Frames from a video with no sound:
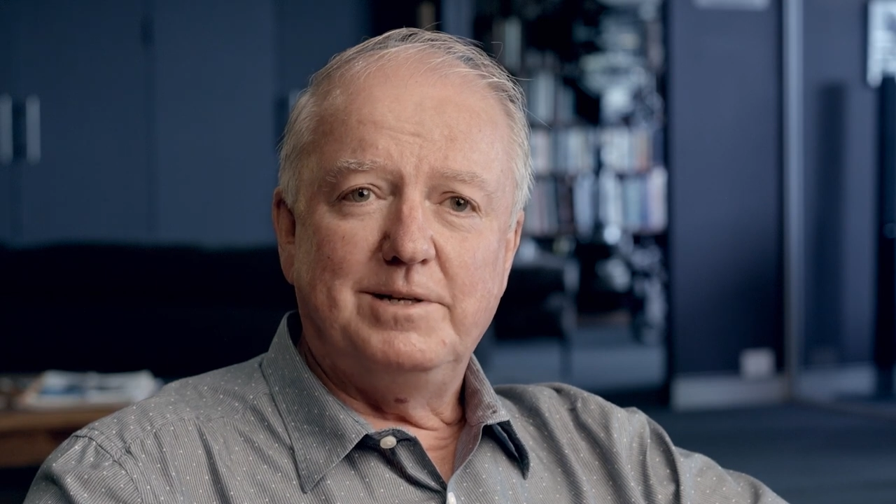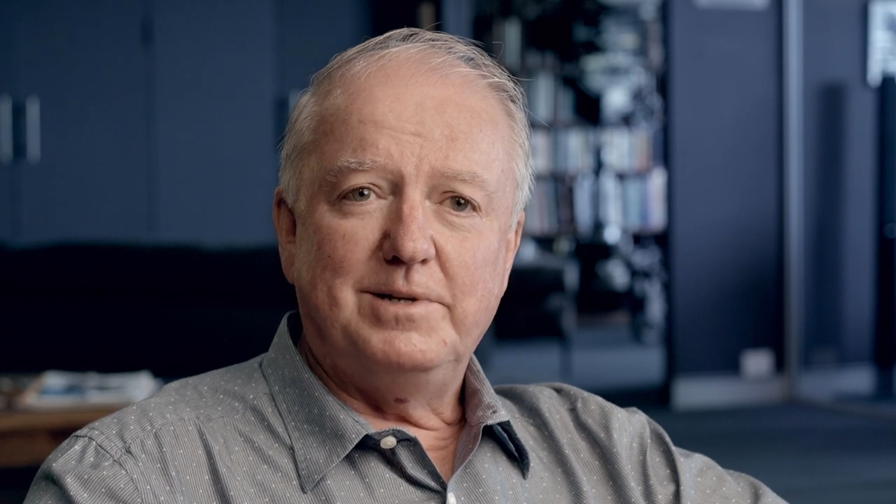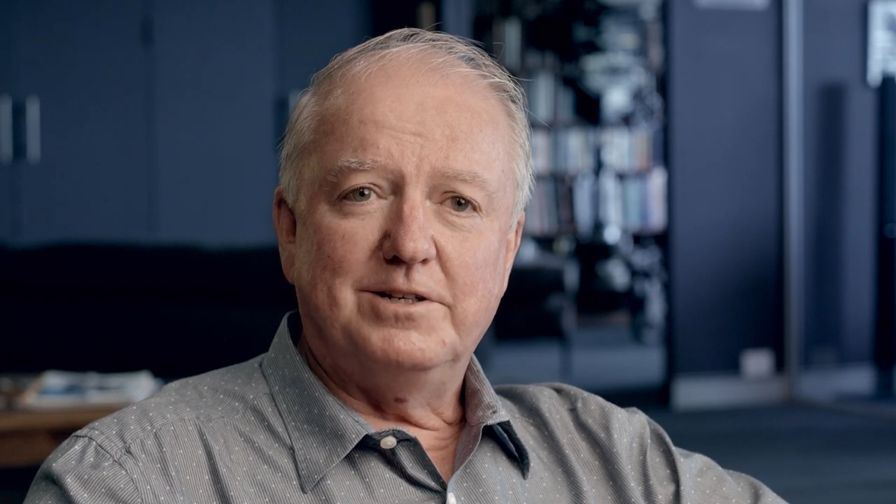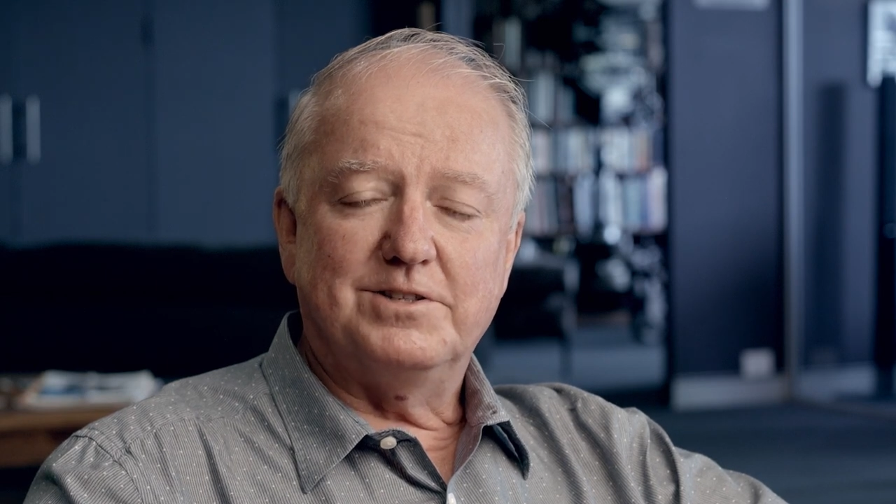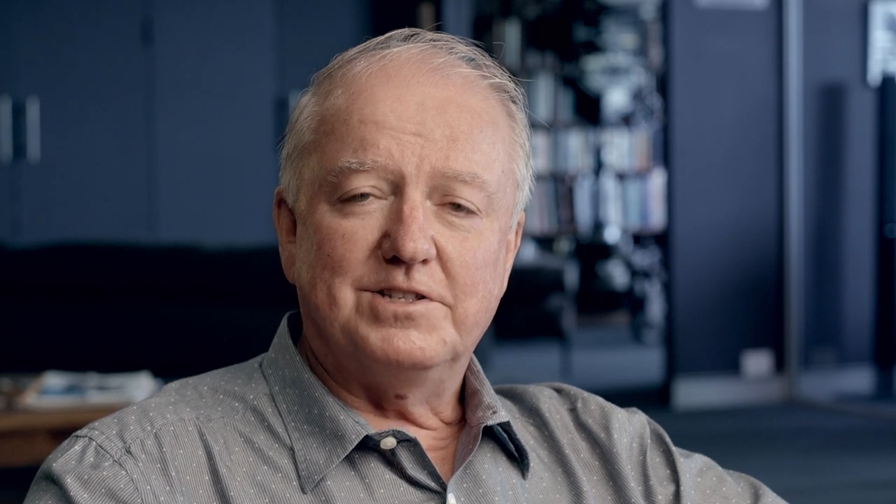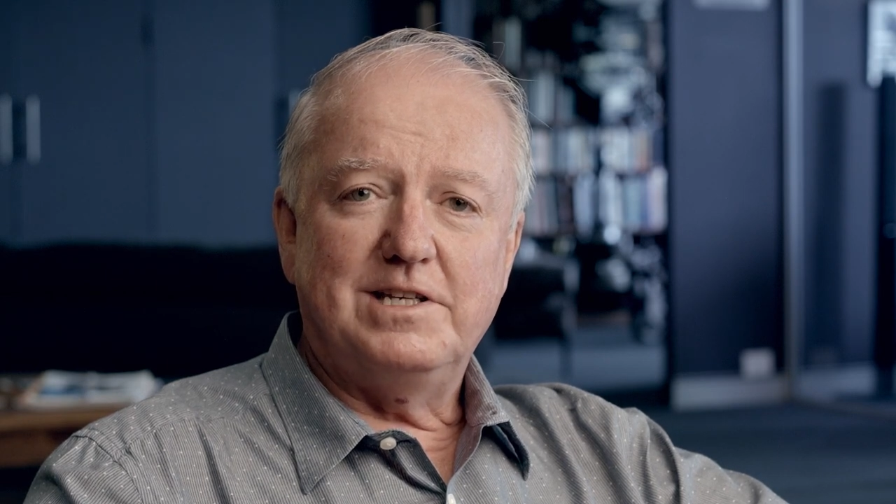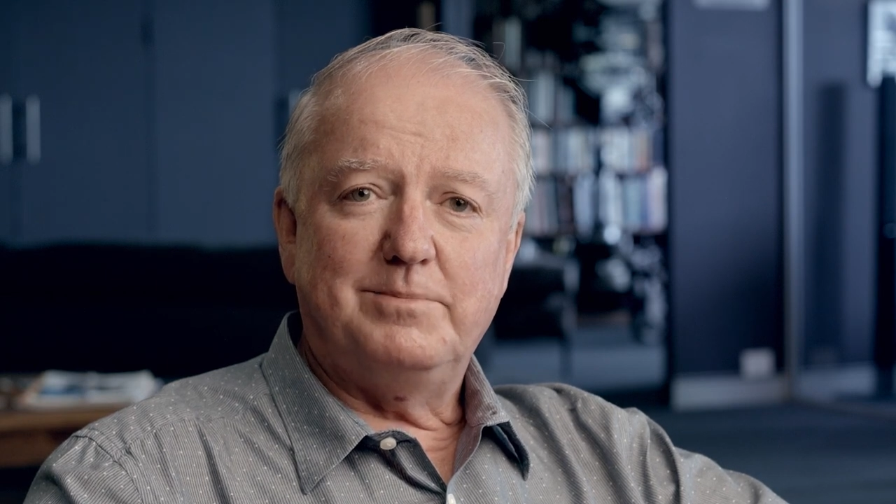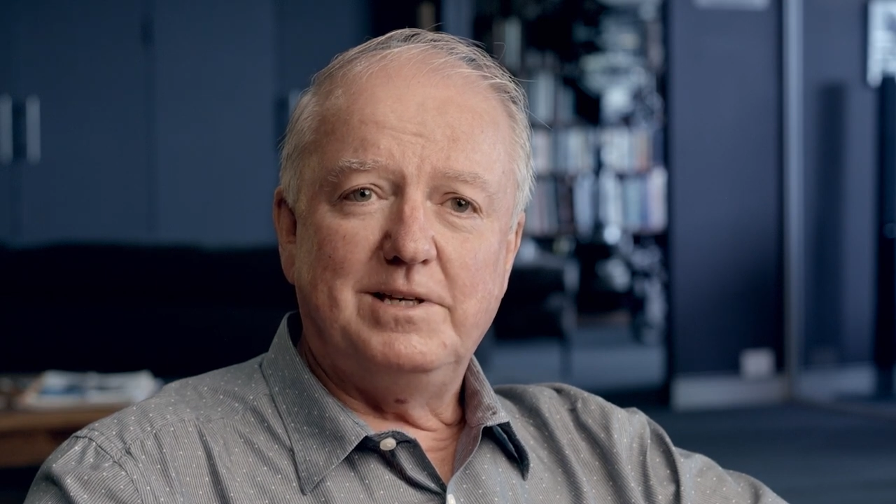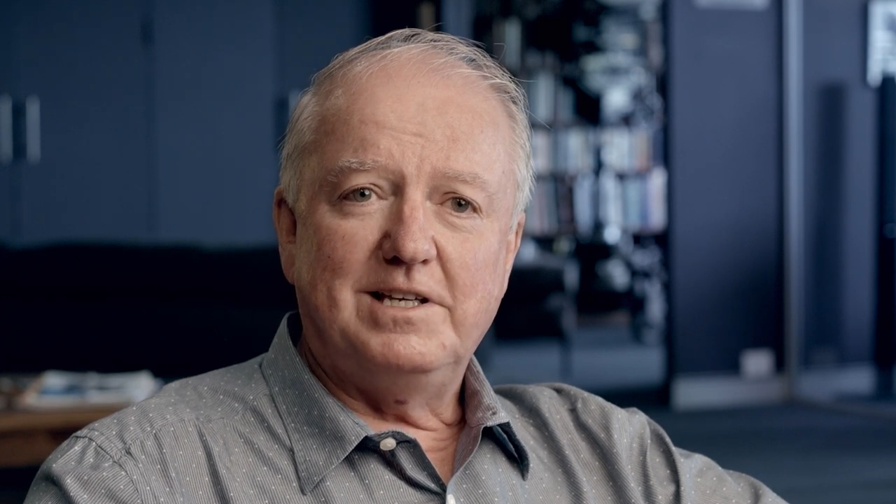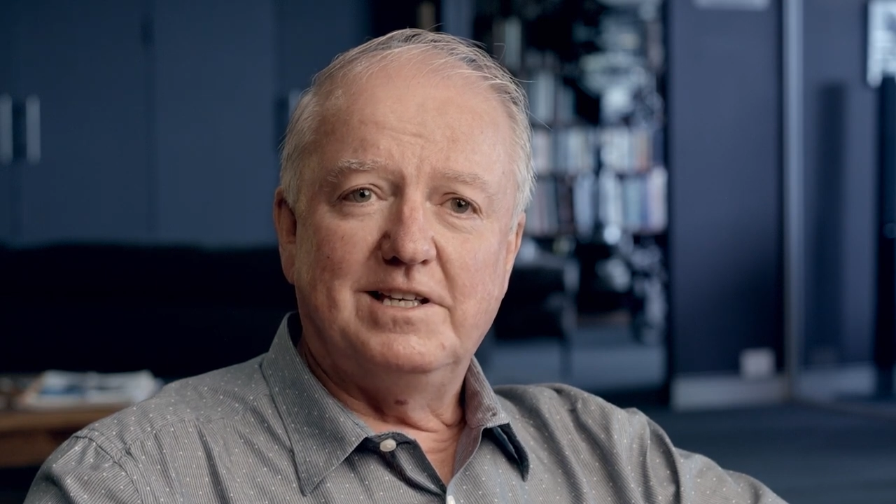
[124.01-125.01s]
He'd been on
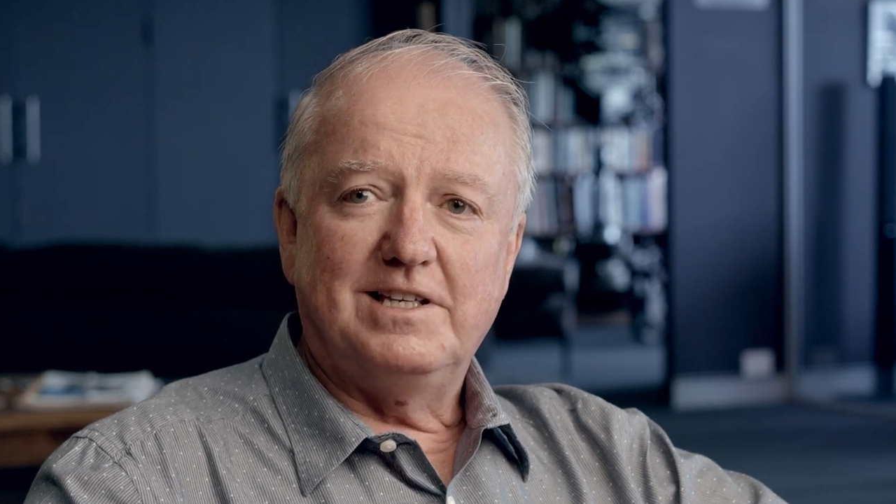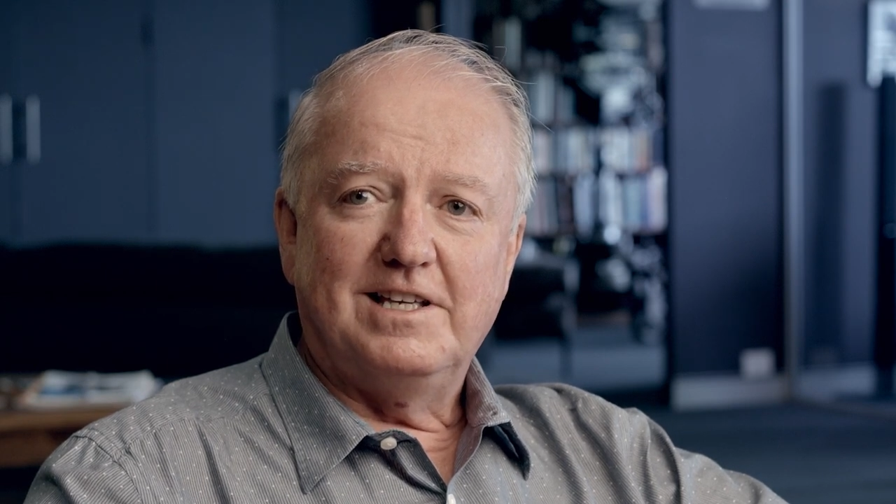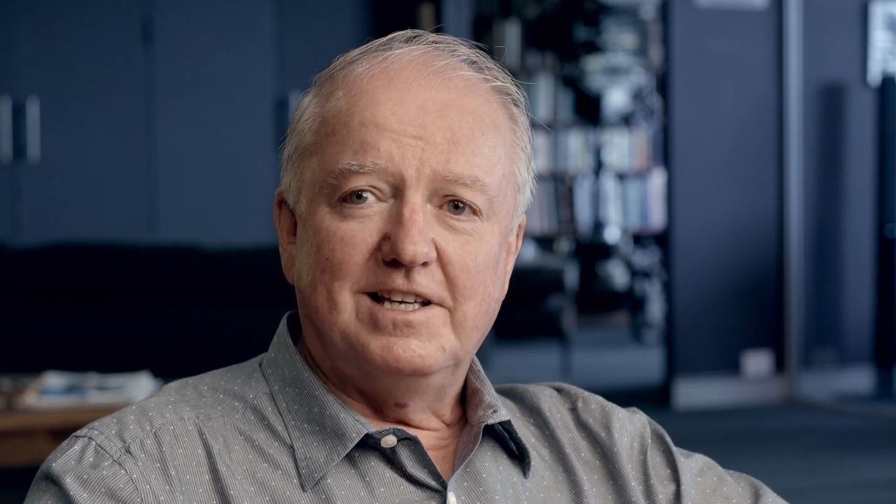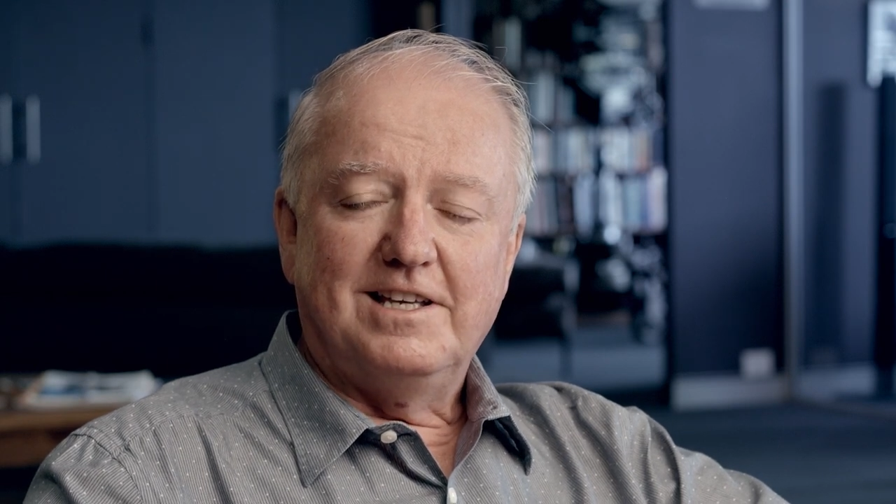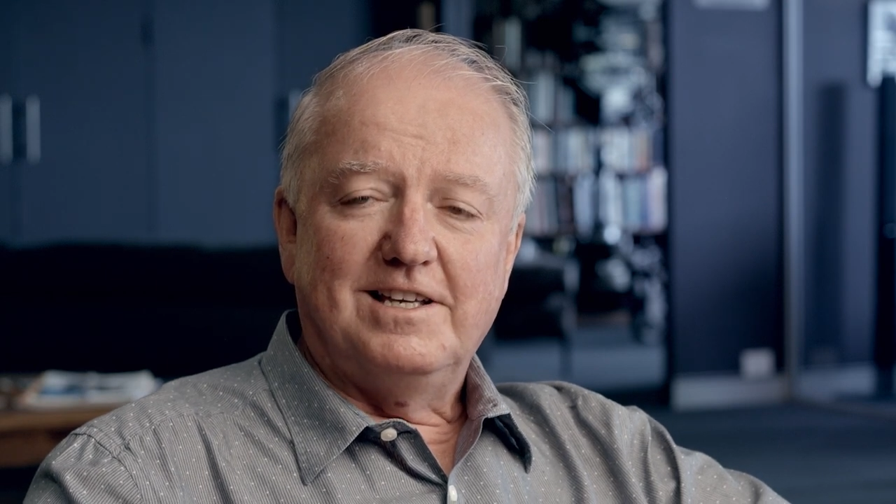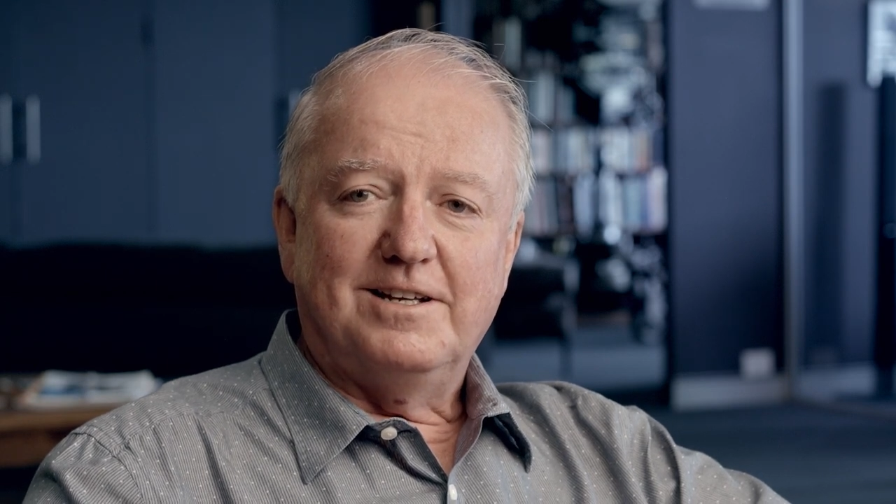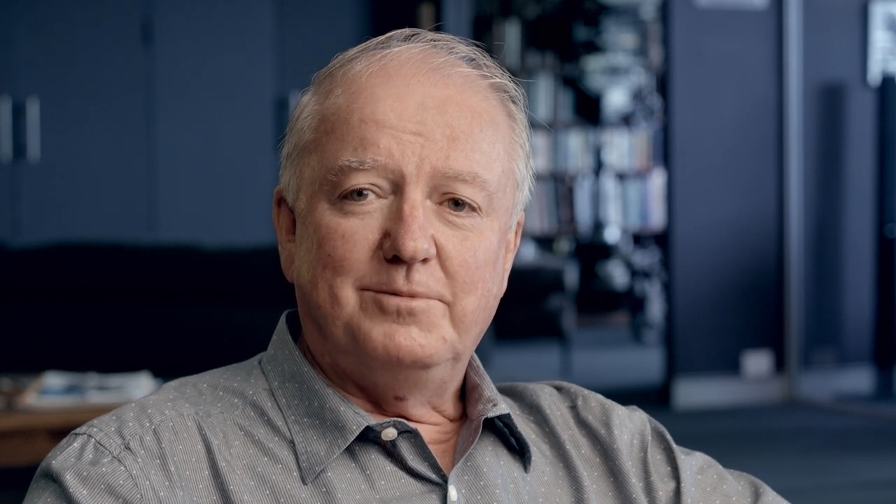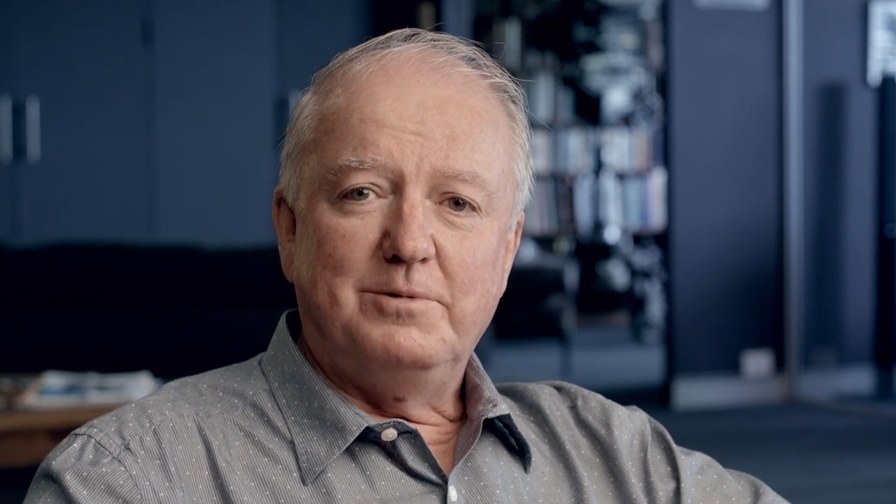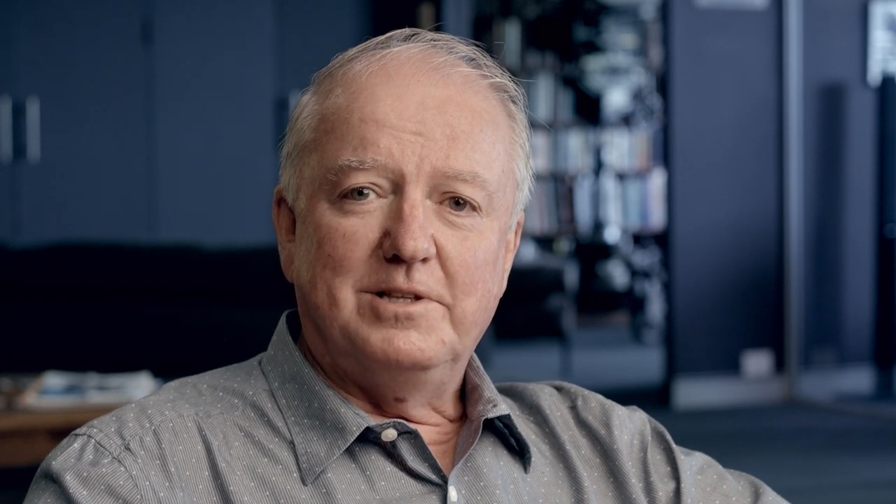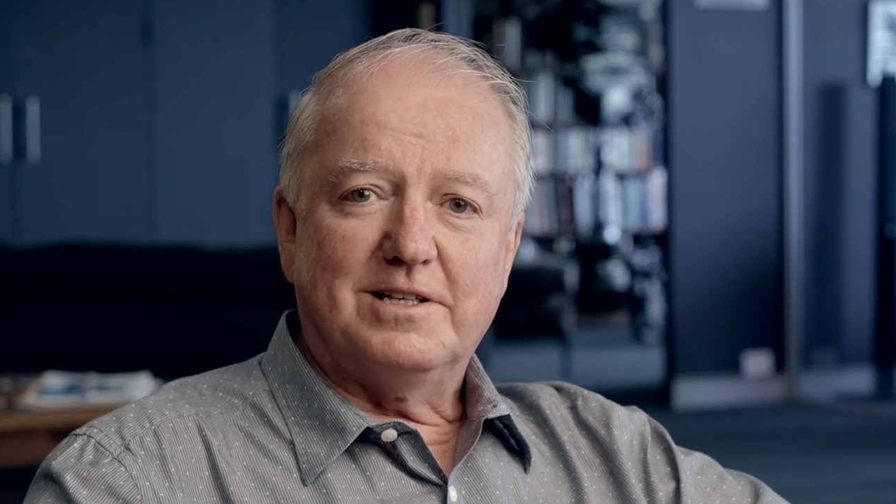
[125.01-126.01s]
Skippy,
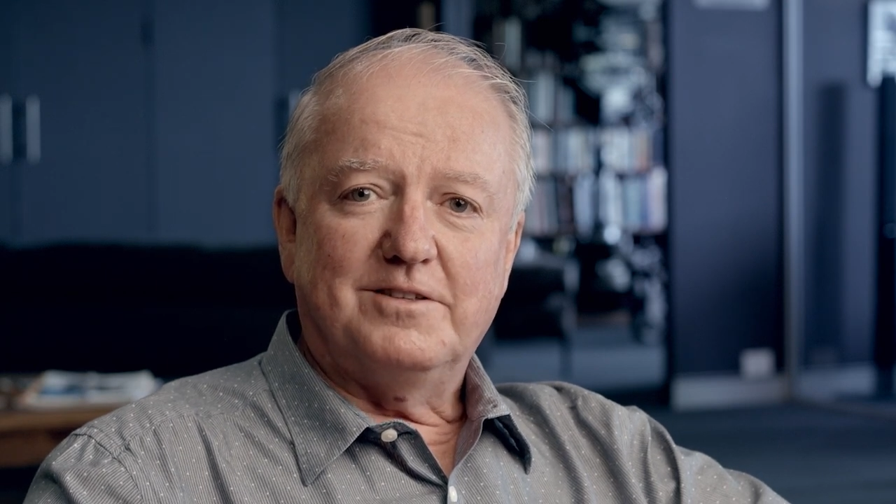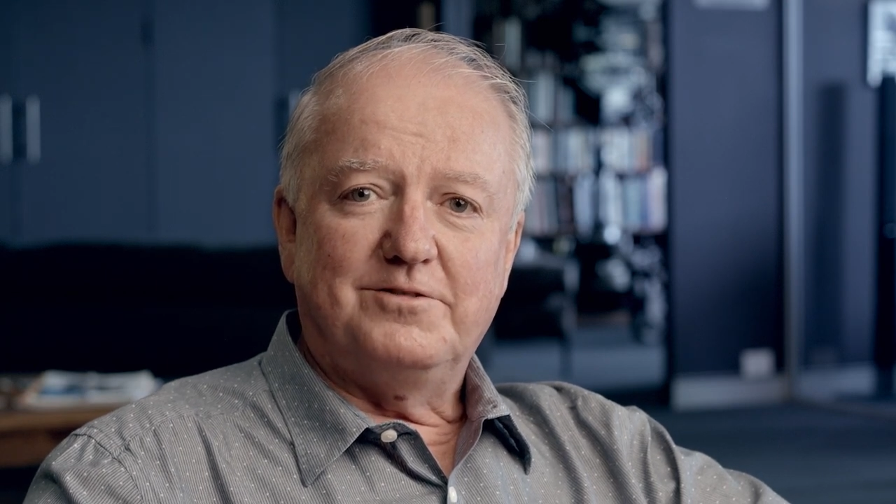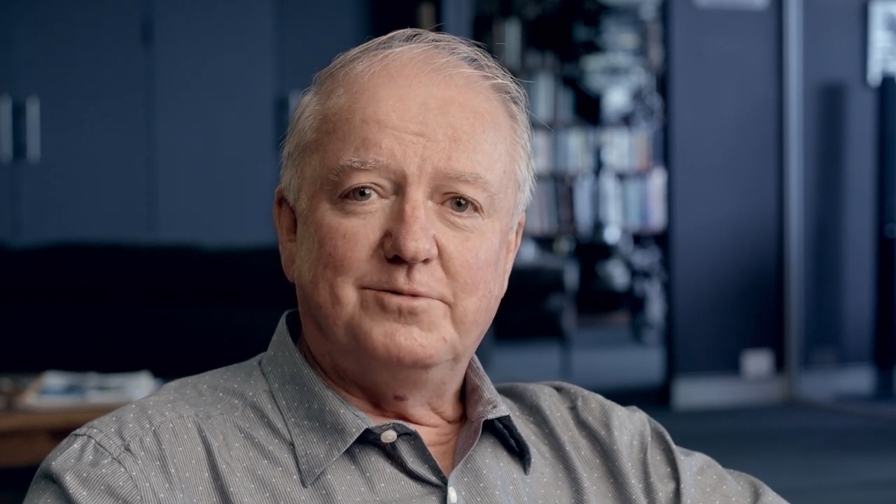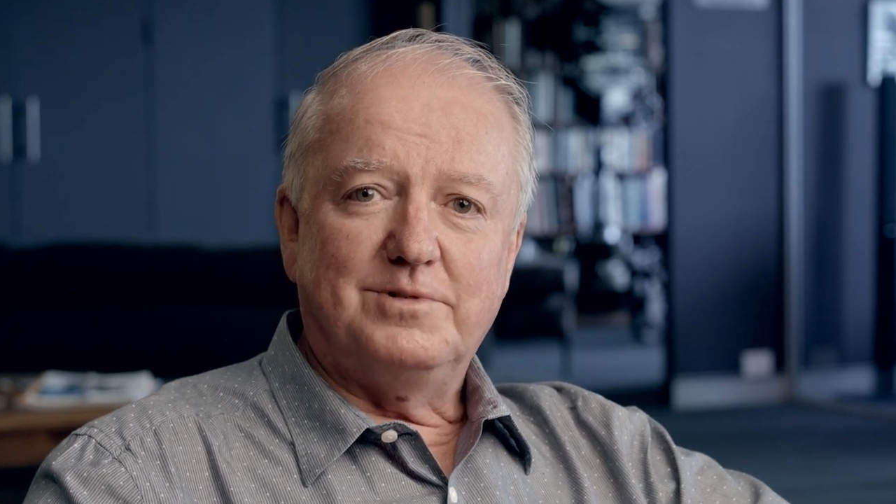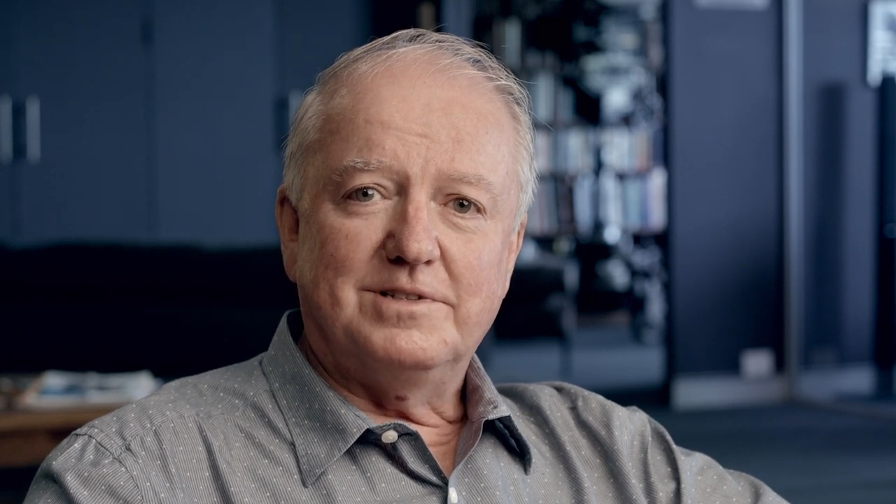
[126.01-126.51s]
and we were like the,